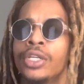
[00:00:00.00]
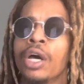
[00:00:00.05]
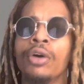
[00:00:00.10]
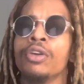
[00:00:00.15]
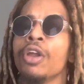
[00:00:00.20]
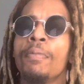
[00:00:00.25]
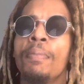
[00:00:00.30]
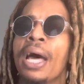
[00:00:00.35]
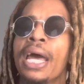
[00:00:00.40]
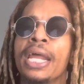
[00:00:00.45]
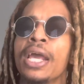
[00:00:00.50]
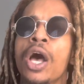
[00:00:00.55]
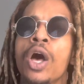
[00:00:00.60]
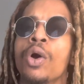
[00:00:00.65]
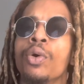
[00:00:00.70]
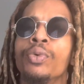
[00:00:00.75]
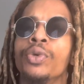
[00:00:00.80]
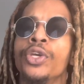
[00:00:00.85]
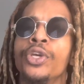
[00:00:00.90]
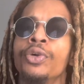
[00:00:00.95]
Don't nobody
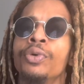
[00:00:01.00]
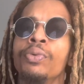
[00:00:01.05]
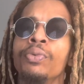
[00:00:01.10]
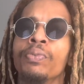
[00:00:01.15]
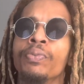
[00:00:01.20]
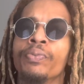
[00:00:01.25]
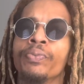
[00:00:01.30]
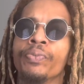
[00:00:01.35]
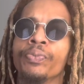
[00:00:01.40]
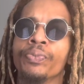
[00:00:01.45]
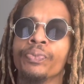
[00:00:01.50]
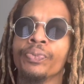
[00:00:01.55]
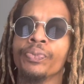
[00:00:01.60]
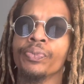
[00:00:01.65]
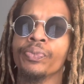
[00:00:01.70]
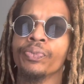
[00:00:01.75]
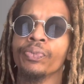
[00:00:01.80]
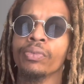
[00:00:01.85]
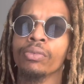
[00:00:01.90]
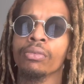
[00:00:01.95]
own you,
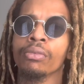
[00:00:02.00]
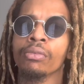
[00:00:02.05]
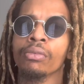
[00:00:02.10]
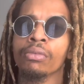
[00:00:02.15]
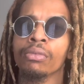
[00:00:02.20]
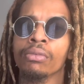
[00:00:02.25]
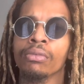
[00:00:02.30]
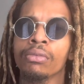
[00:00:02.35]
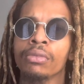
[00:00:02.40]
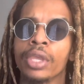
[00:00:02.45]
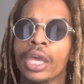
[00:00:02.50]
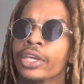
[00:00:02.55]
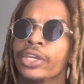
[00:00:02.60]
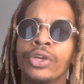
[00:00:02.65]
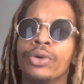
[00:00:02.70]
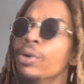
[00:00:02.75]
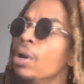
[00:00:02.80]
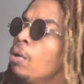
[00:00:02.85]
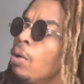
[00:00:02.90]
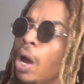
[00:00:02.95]
and
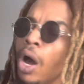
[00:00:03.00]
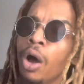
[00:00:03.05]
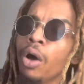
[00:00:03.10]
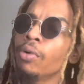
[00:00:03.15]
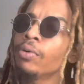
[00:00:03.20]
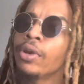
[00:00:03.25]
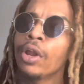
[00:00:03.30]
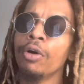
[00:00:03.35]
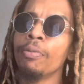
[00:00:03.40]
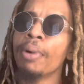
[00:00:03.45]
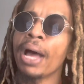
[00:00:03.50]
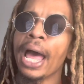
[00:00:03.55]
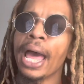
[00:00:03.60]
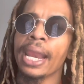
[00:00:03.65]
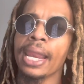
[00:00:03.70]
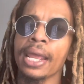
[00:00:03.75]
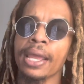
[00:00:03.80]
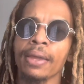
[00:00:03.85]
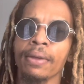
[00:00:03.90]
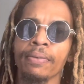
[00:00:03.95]
you don't own nobody.
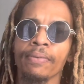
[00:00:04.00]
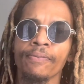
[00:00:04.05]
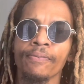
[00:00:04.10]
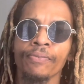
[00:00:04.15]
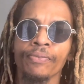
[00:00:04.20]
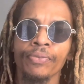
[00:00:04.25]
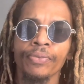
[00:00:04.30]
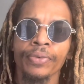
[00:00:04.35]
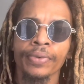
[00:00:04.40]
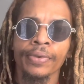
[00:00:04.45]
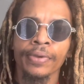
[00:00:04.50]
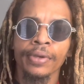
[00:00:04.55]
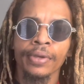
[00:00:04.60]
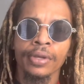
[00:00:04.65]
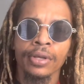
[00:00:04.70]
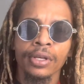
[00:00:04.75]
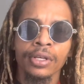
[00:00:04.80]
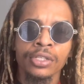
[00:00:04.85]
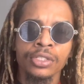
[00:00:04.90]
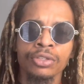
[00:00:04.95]

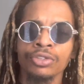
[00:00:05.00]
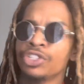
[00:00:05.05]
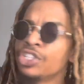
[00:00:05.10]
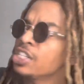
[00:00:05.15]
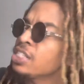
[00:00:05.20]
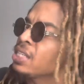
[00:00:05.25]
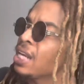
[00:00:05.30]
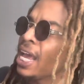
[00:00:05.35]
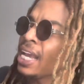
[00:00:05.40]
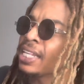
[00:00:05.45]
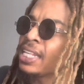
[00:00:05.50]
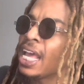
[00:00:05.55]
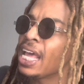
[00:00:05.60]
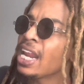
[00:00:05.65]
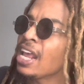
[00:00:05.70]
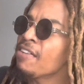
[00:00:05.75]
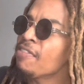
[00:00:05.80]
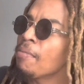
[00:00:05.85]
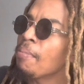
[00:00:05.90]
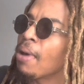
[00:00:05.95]
So just like that,
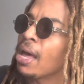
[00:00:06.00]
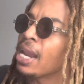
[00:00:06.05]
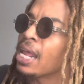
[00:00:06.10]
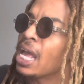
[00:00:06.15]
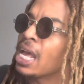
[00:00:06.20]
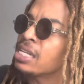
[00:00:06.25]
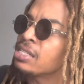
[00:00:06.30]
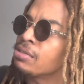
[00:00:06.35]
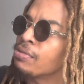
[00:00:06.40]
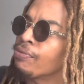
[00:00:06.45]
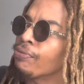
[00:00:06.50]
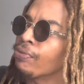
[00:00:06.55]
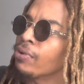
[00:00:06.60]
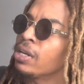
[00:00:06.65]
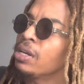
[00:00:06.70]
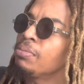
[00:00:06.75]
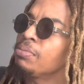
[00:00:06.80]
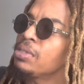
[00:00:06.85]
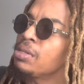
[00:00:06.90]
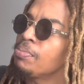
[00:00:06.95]
everybody has the
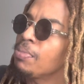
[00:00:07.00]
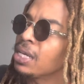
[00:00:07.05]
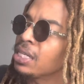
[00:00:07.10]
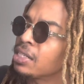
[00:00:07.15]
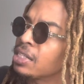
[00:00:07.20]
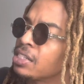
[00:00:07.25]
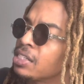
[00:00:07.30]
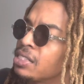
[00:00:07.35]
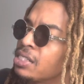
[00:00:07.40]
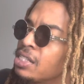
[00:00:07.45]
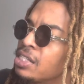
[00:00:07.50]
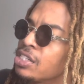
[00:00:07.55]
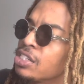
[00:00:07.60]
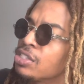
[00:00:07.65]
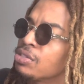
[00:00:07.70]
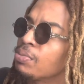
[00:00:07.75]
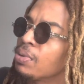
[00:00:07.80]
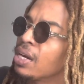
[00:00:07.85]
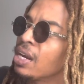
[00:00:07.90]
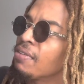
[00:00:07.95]
freedom to make the
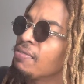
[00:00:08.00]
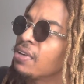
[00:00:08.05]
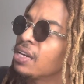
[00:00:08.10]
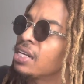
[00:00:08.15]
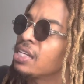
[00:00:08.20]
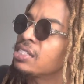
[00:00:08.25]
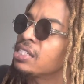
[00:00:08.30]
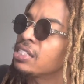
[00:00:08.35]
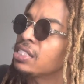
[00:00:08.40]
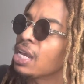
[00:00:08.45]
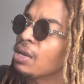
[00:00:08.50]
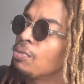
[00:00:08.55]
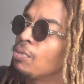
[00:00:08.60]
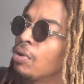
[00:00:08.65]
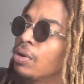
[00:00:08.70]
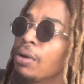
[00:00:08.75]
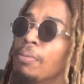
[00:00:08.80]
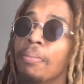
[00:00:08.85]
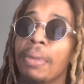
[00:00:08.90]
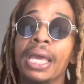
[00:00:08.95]
decisions, whatever it is that they
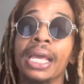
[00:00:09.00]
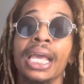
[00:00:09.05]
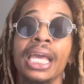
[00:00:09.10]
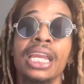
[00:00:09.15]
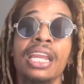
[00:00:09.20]
want to make.